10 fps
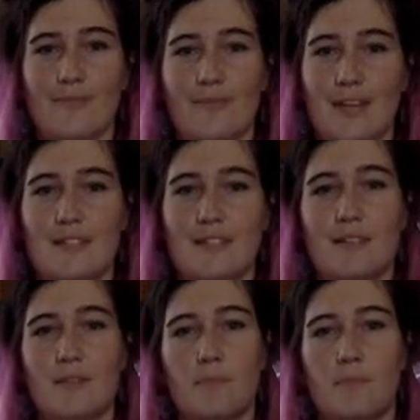
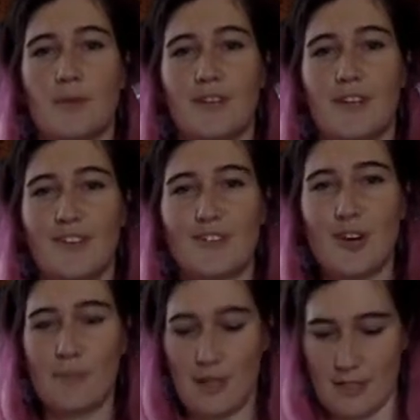nice multicolored
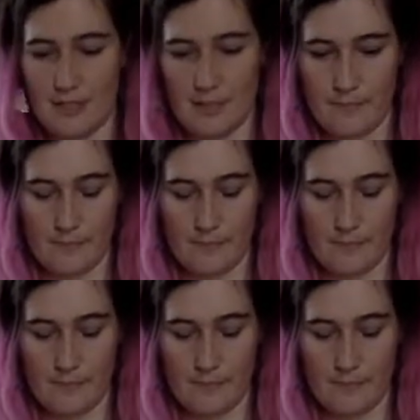Sharpies.